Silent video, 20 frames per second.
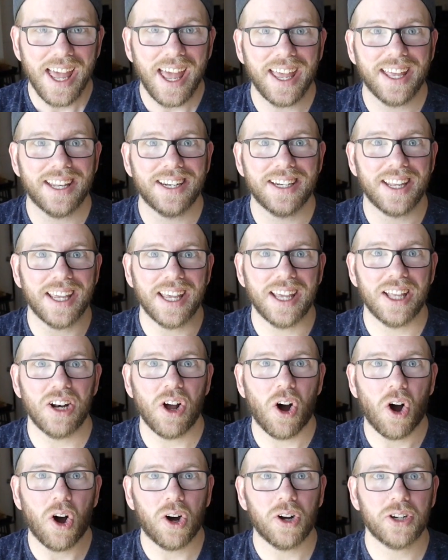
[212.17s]
and
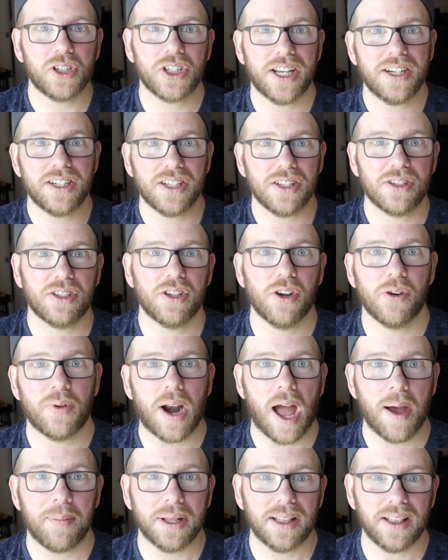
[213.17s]
it all changes so
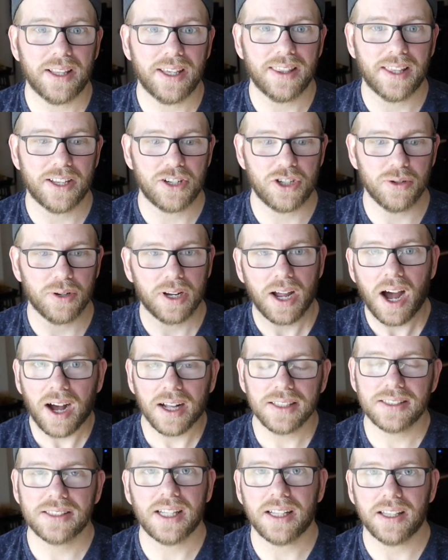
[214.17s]
rapidly that you
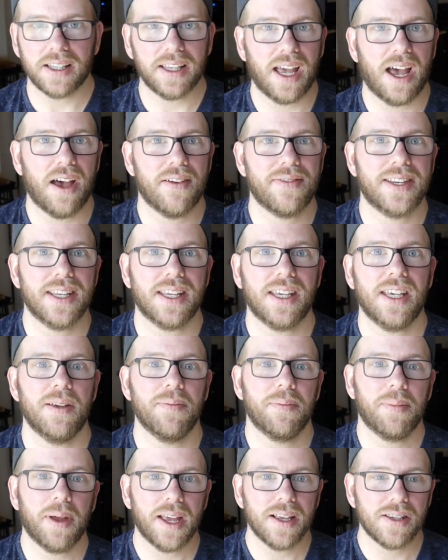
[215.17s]
constantly have to
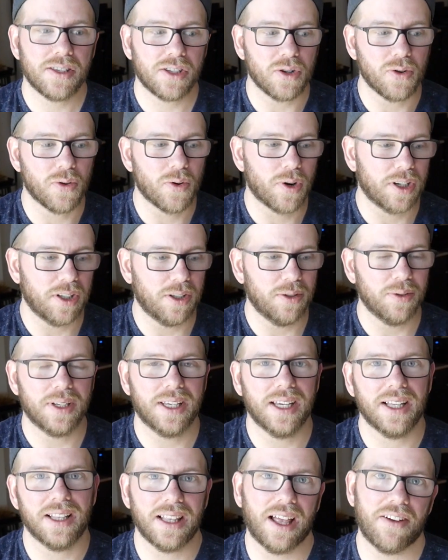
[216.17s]
keep pace or you
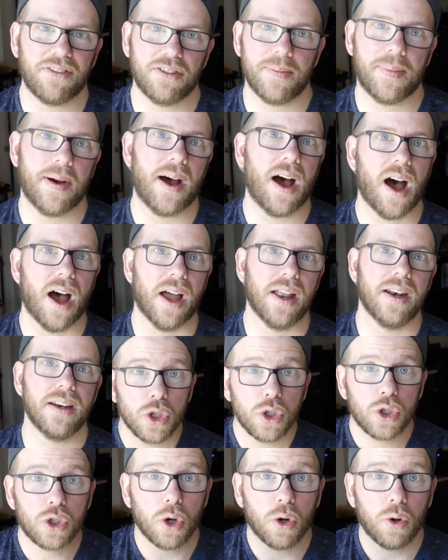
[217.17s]
get left behind.
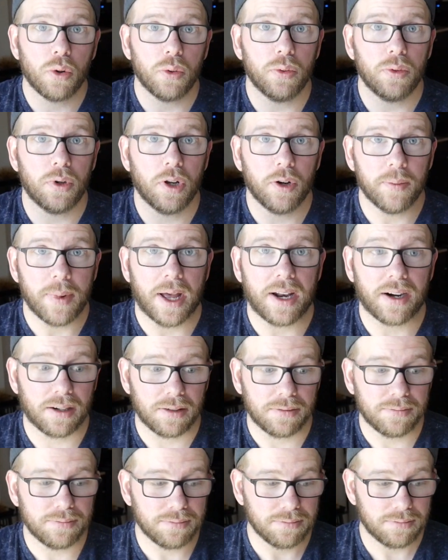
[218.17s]
So no
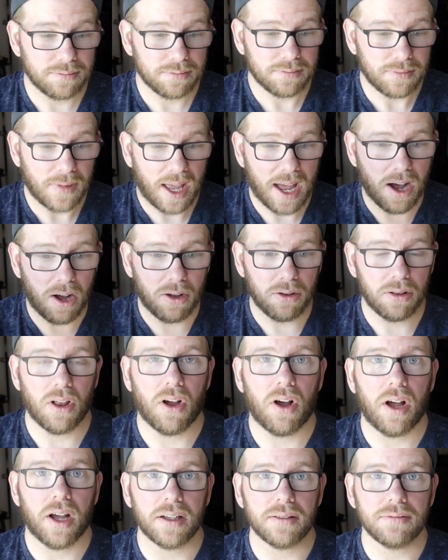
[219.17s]
matter how
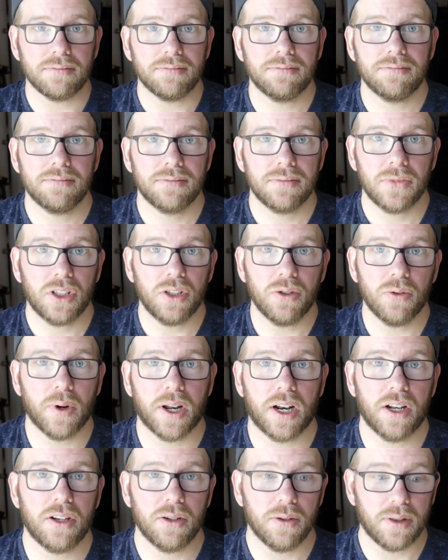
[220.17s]
long you
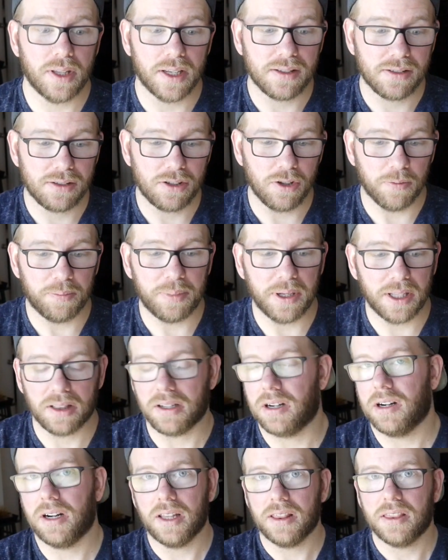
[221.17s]
want to do this, you'll be
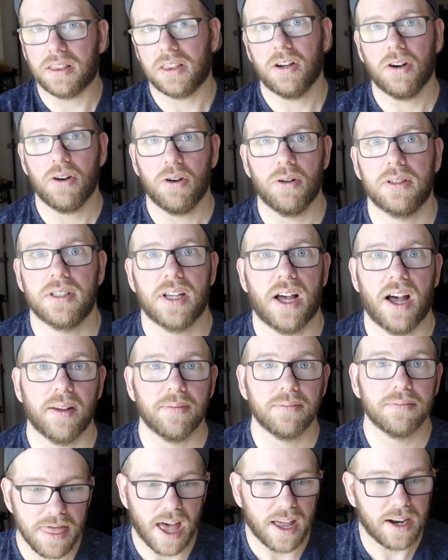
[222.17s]
learning the whole
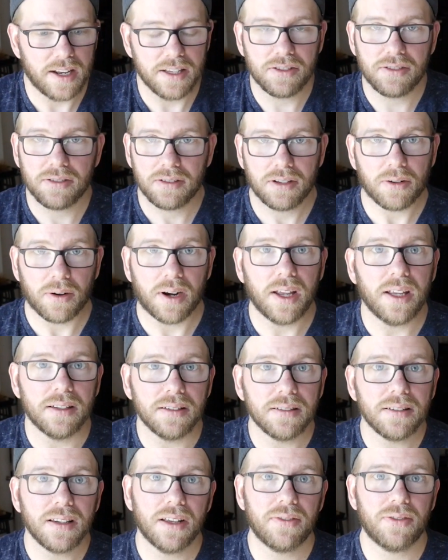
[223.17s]
time. That is
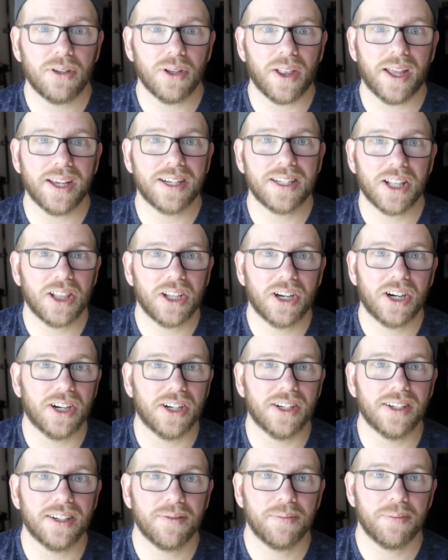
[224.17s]
great if you like to
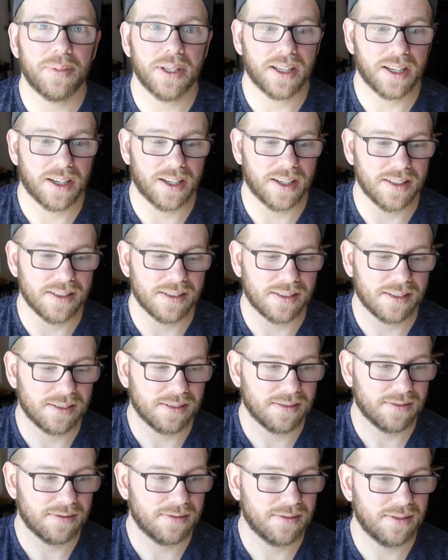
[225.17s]
learn,
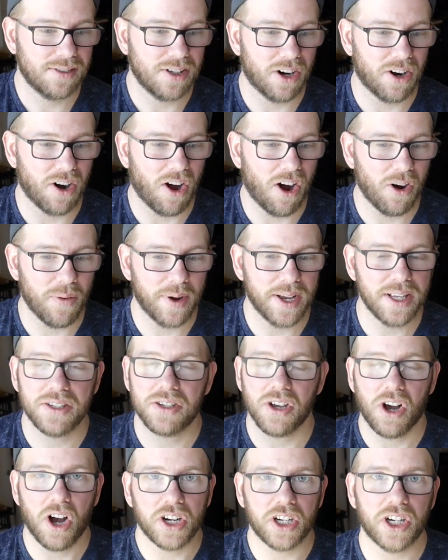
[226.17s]
because you're
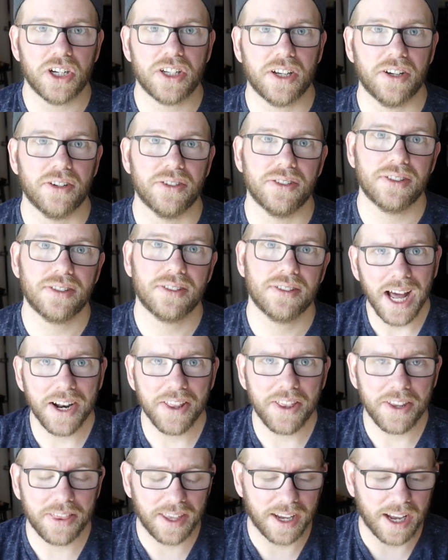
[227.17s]
always on your toes.
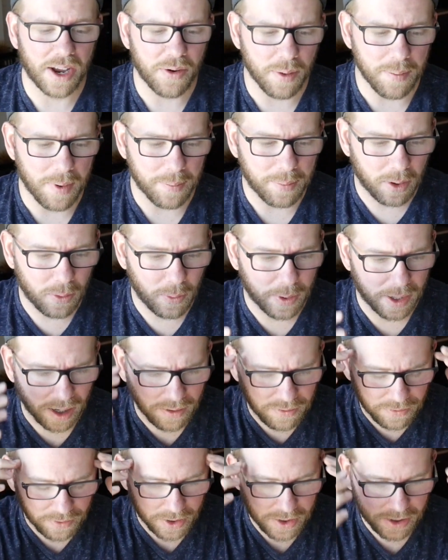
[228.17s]
Another thing, I remember when
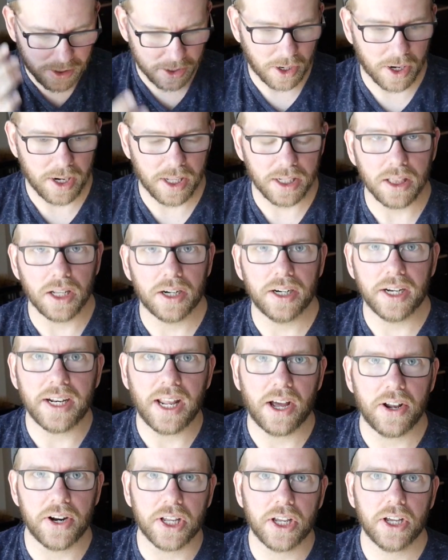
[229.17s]
I first started learning
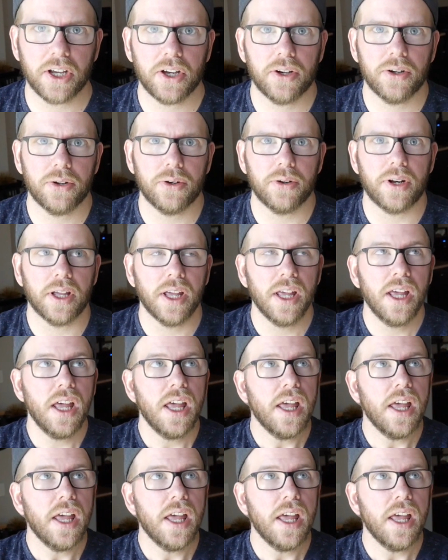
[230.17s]
how to code,